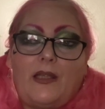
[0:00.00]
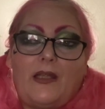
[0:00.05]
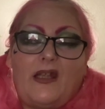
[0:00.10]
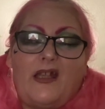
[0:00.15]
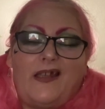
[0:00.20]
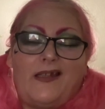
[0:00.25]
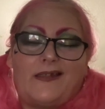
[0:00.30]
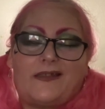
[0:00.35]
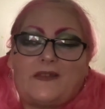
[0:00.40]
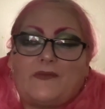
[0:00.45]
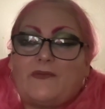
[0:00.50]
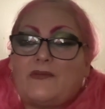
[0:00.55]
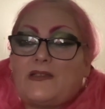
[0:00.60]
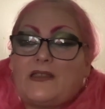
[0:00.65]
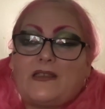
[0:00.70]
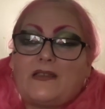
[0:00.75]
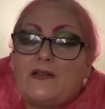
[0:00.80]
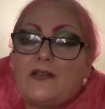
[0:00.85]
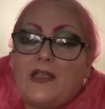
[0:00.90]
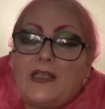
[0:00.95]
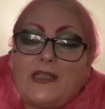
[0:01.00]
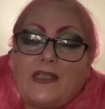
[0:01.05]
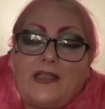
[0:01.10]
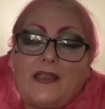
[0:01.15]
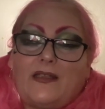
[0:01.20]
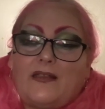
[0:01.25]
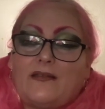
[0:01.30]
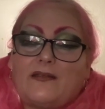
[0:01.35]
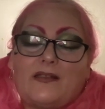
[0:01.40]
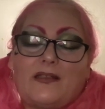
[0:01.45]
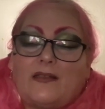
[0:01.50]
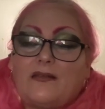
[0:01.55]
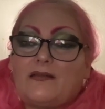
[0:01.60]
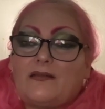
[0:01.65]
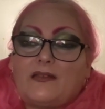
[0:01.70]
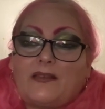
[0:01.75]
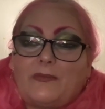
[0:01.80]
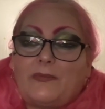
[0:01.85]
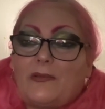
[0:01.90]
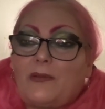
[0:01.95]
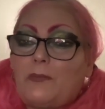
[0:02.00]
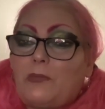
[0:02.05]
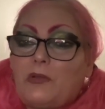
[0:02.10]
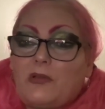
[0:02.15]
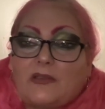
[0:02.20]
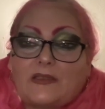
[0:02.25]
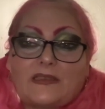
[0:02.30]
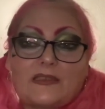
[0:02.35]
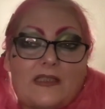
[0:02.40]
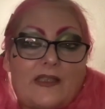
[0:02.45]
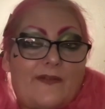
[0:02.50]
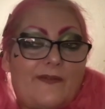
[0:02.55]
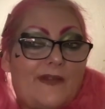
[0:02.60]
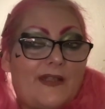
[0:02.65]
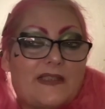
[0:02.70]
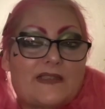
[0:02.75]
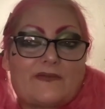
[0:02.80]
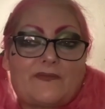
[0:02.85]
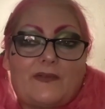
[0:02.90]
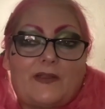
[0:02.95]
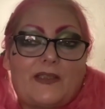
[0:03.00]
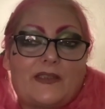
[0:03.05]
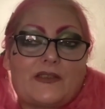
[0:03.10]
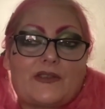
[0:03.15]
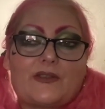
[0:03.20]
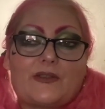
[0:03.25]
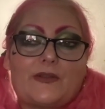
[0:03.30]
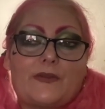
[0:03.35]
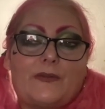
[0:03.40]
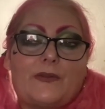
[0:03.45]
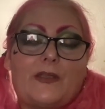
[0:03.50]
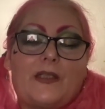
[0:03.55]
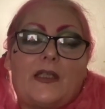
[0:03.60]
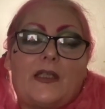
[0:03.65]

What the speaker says: And if you didn't like it, then give me a pause down. That's fine too.